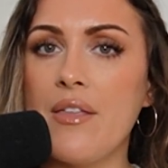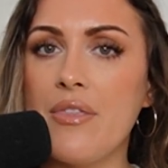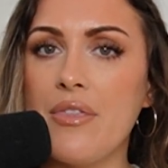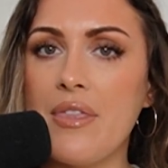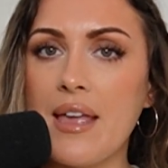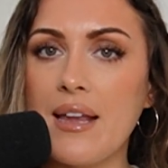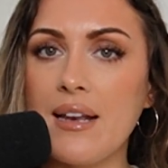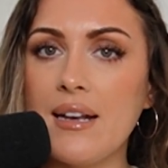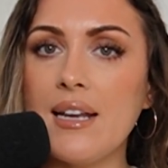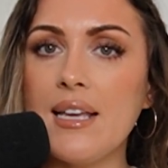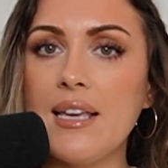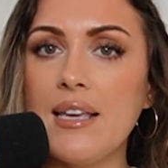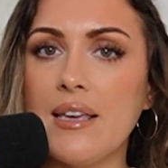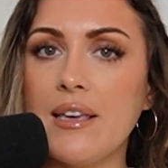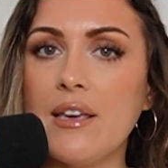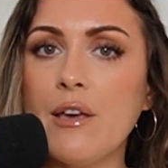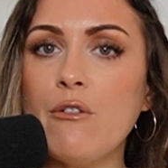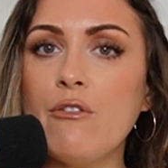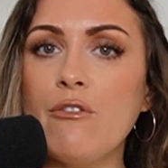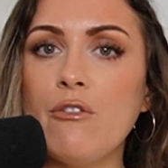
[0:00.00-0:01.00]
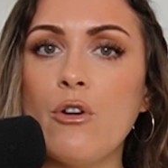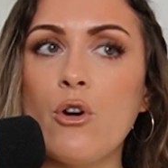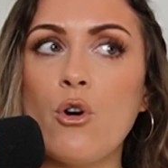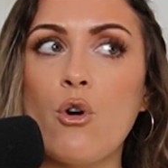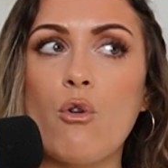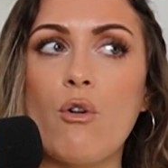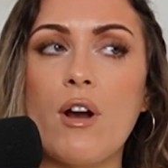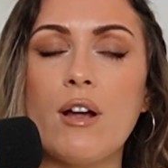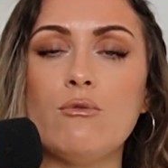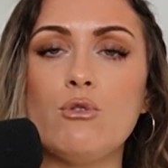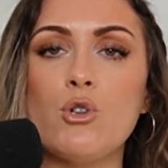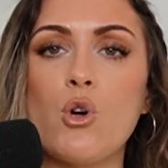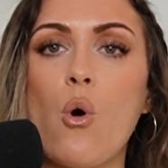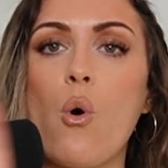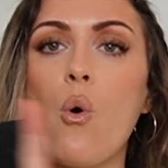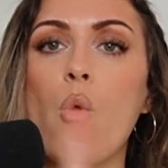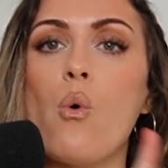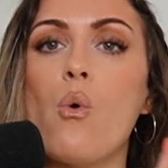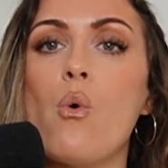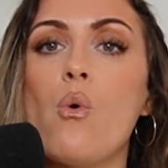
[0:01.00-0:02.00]
they leave, go around
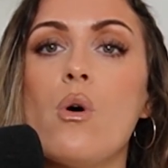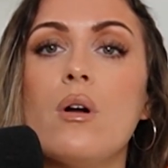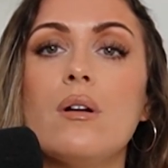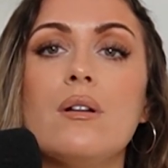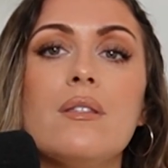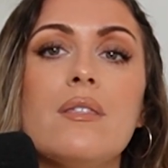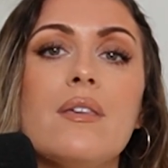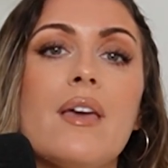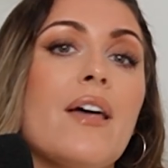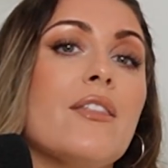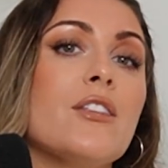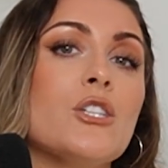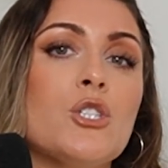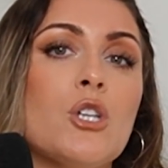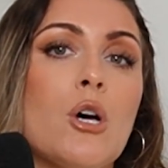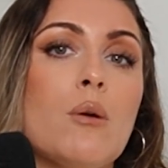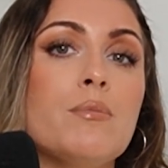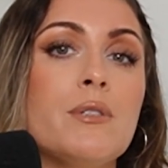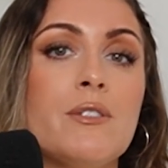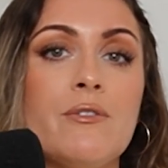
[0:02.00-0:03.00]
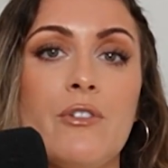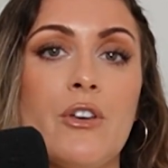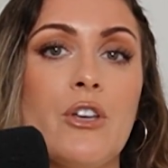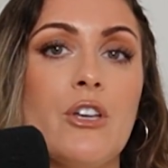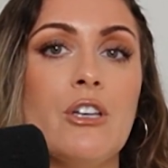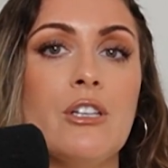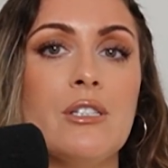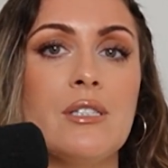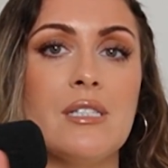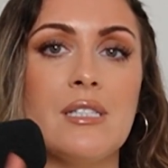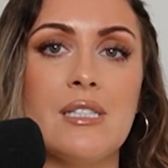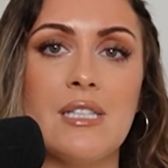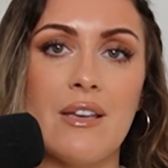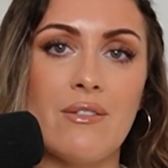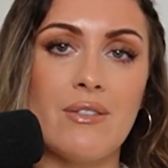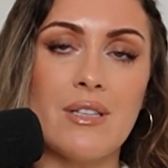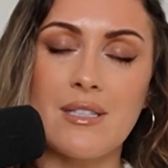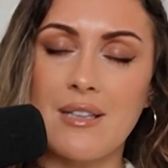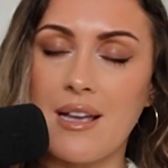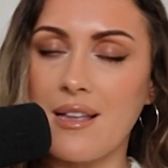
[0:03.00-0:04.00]
all the other shops first to see
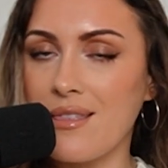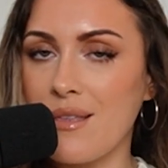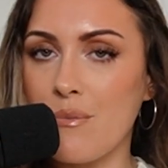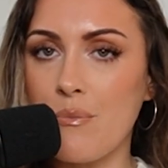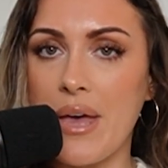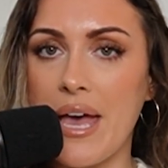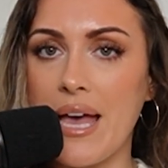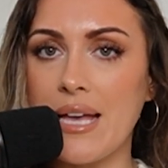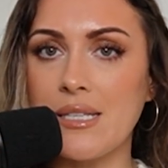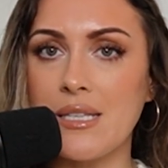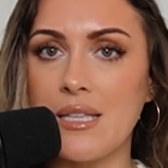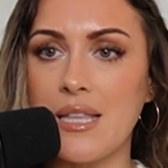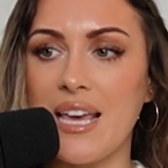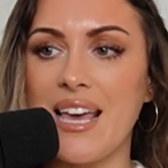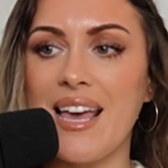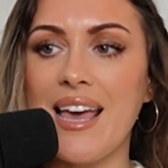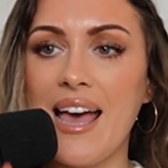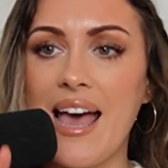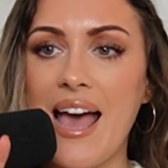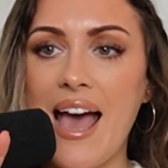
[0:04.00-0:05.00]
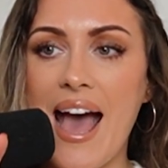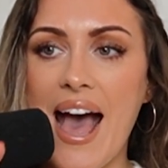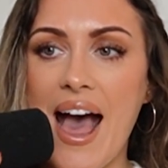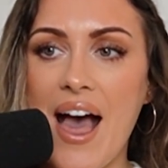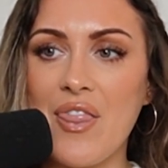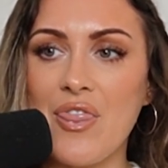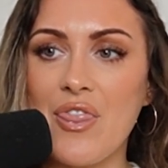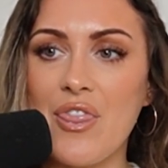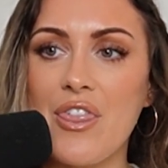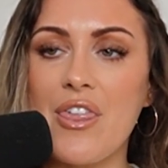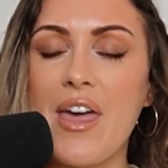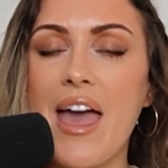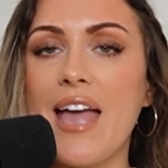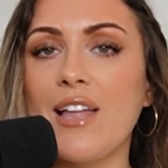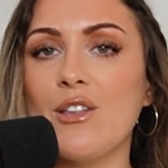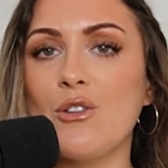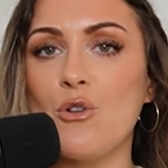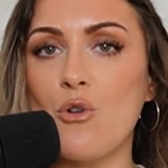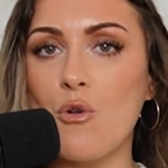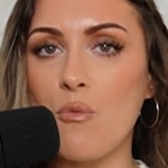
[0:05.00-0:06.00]
if there's anything better there, and
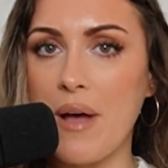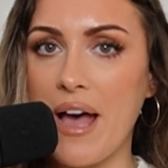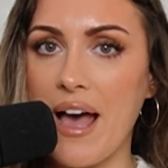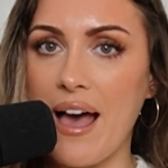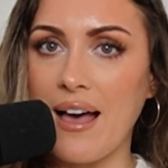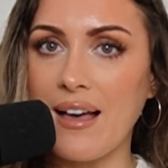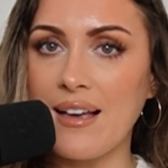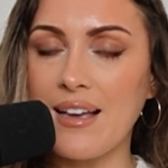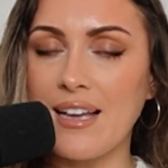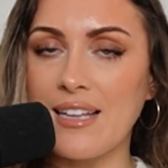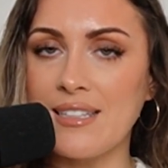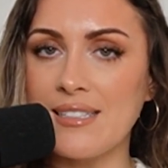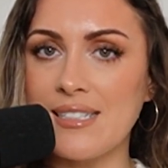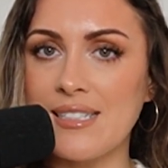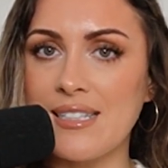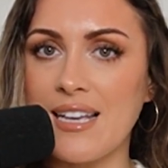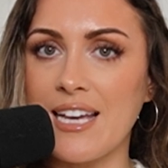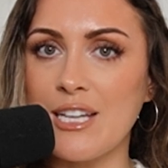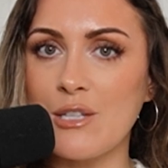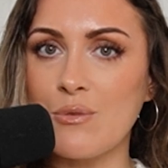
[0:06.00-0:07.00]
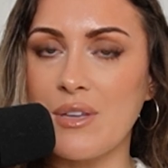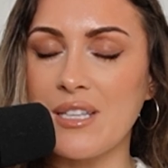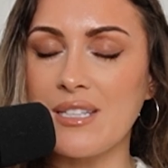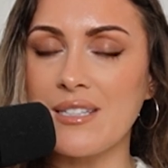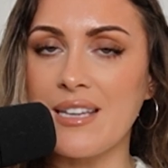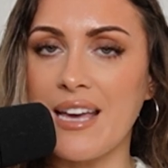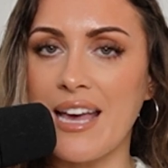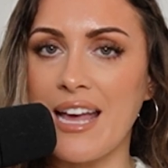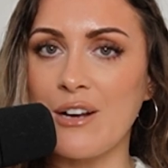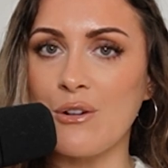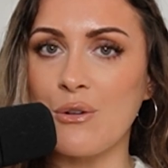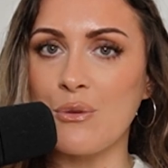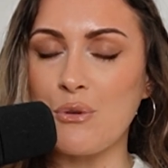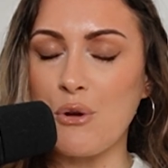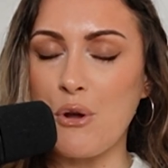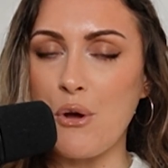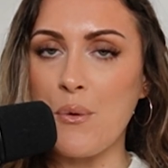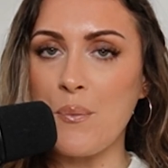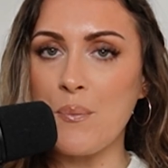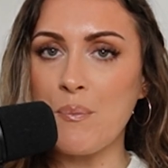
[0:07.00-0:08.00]
then go back and decide whether to get it or
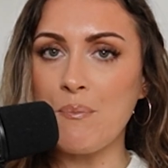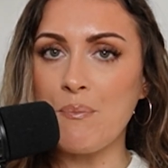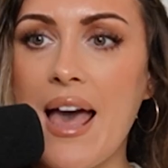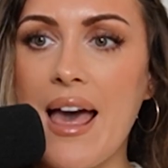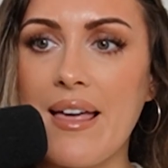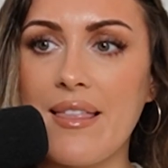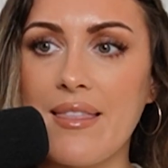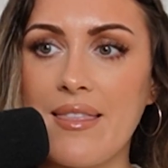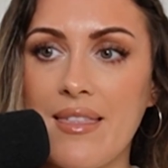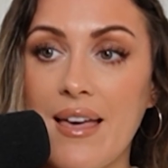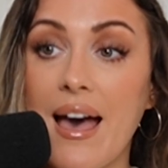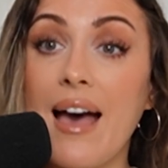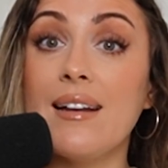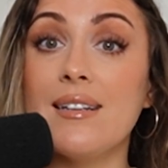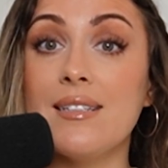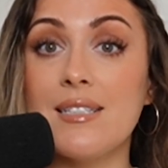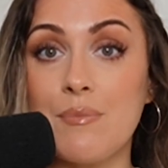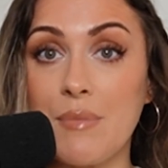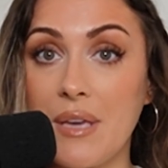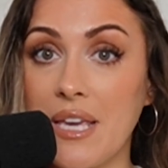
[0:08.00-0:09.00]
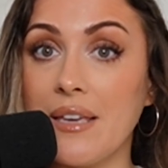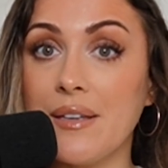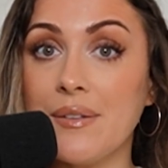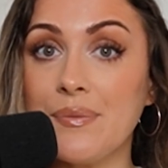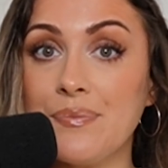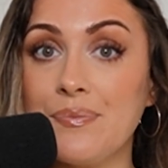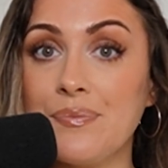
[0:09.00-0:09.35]
not. That is me.